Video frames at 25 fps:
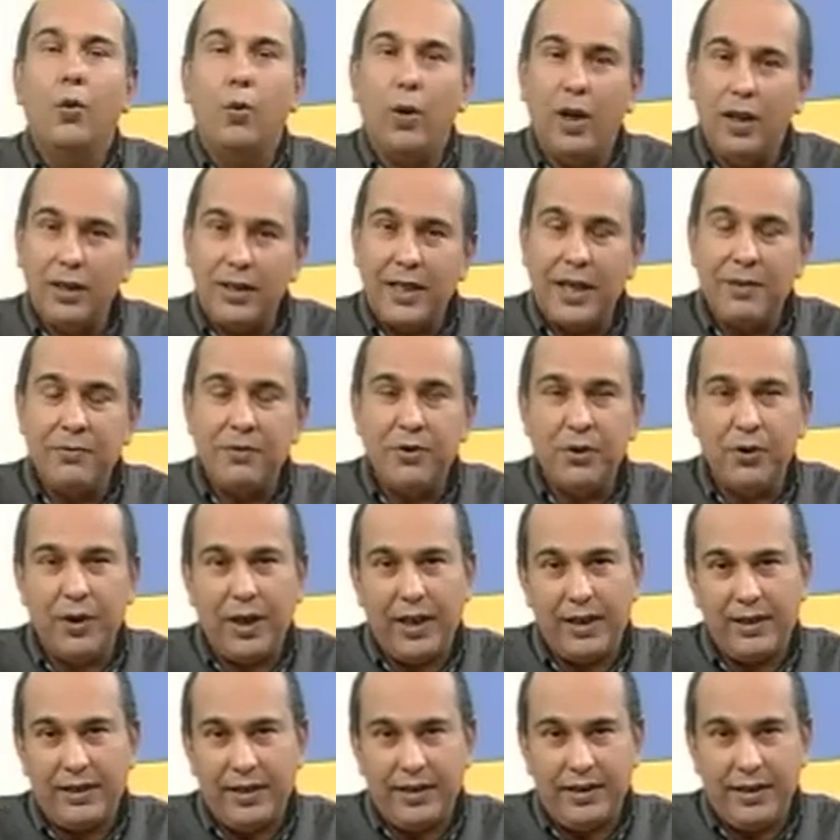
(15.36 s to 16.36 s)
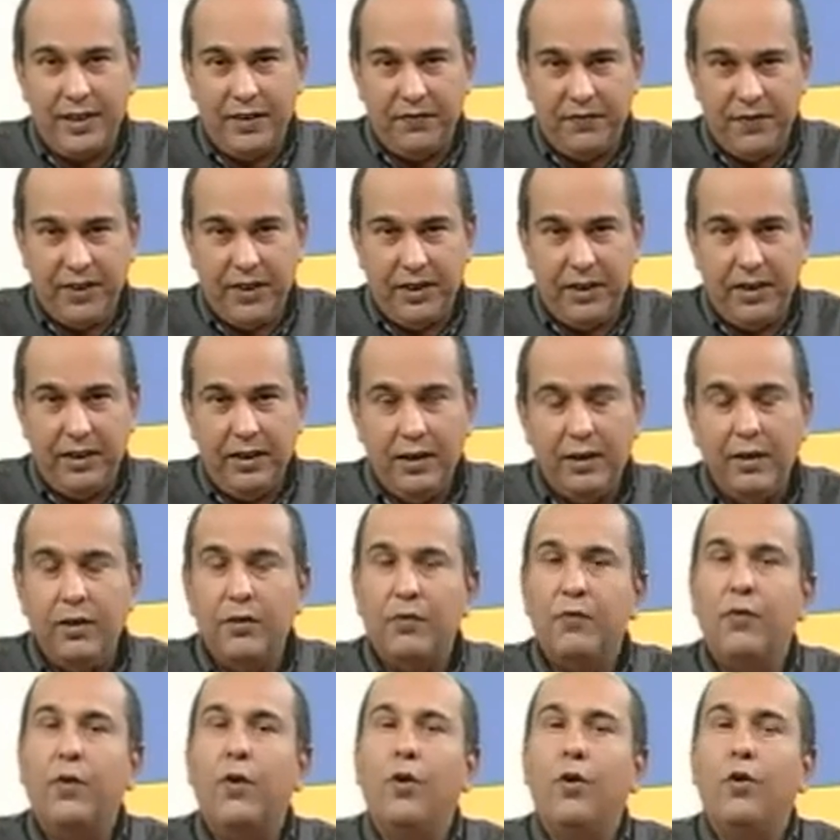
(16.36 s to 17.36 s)
Welcome to iTTV
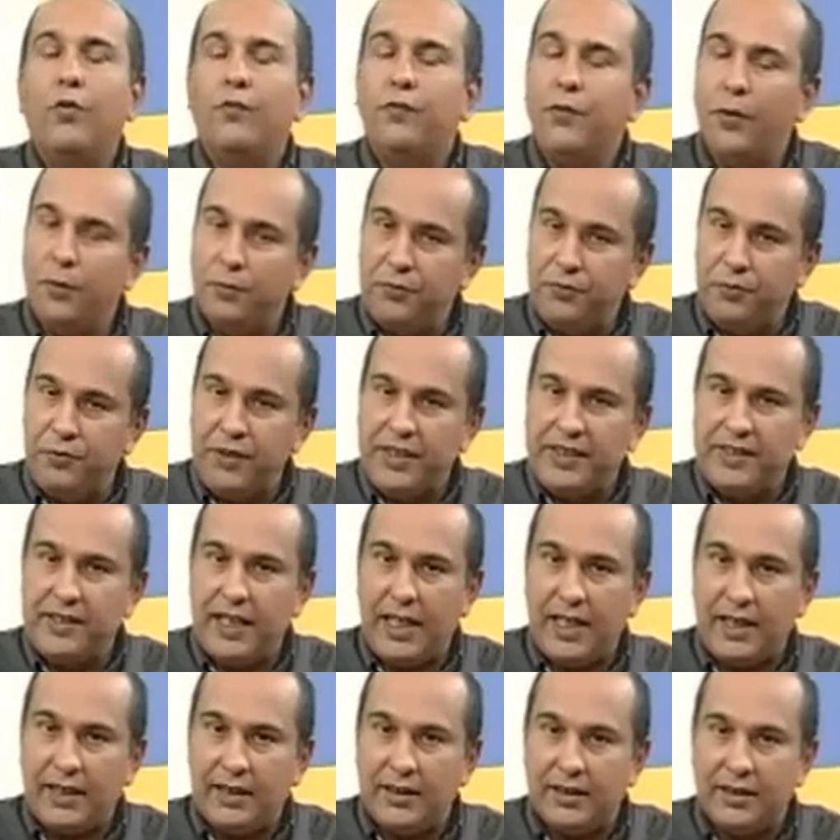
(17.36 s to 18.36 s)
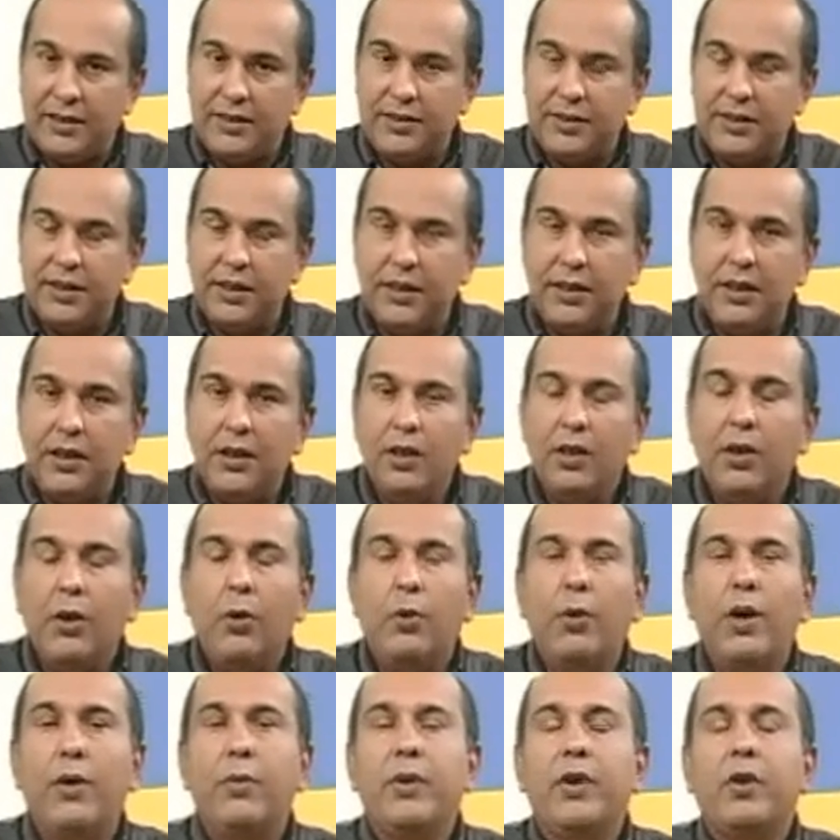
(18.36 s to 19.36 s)
for Form 3 Science,
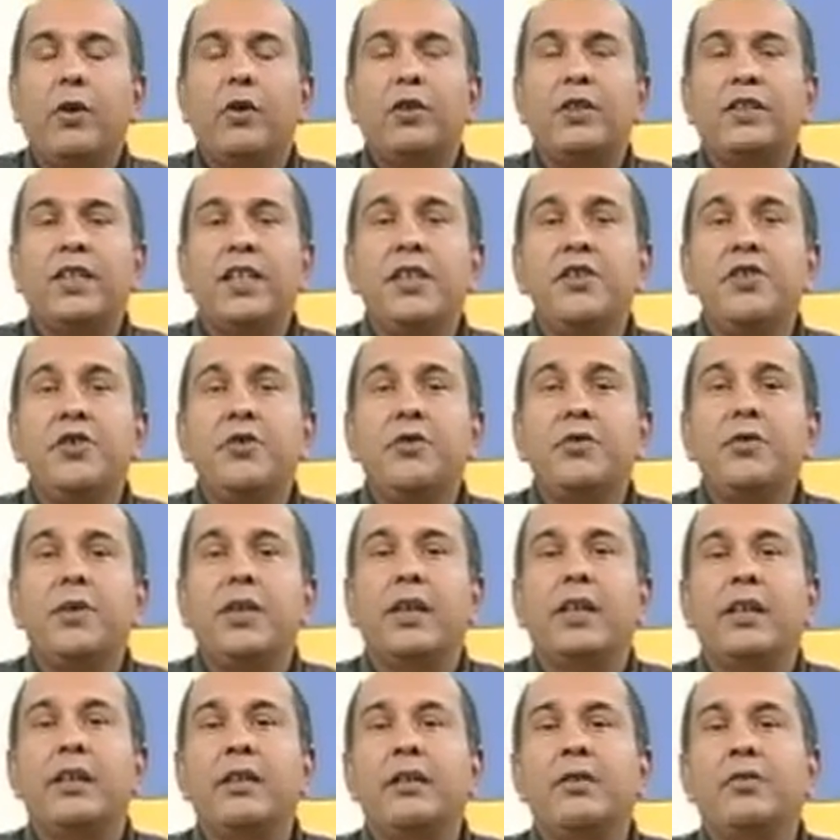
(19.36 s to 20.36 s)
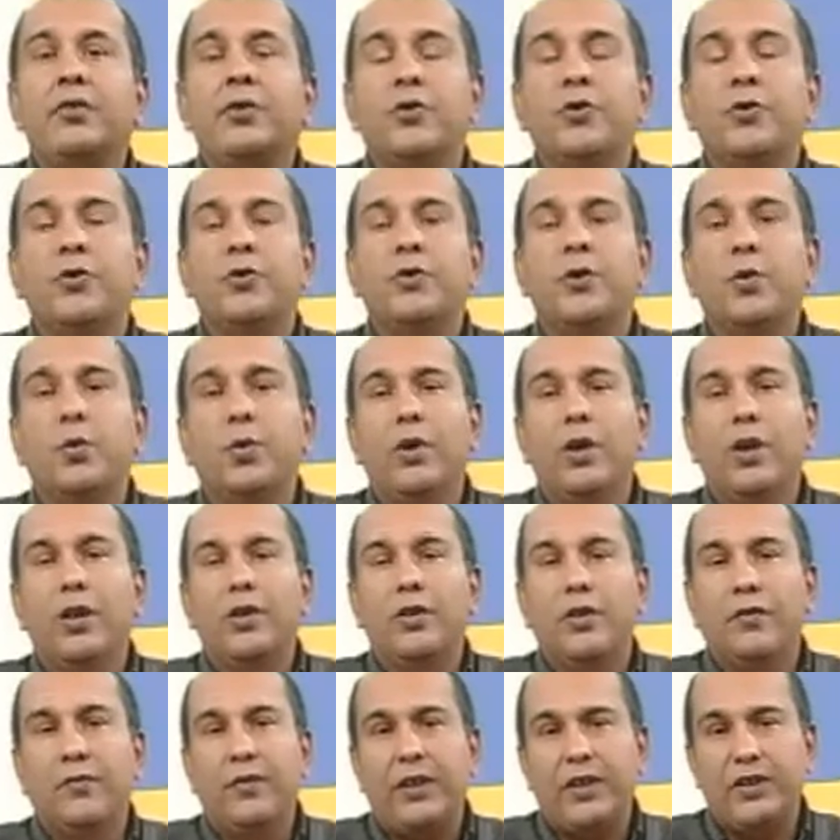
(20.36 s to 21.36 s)
where we continue into the world
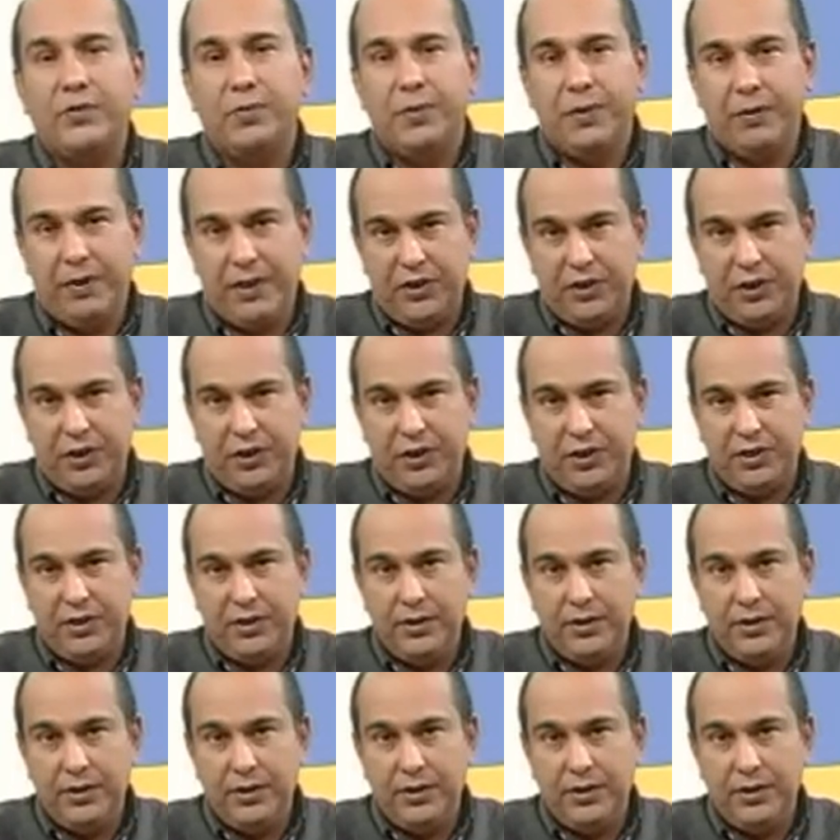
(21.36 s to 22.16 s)
of respiration.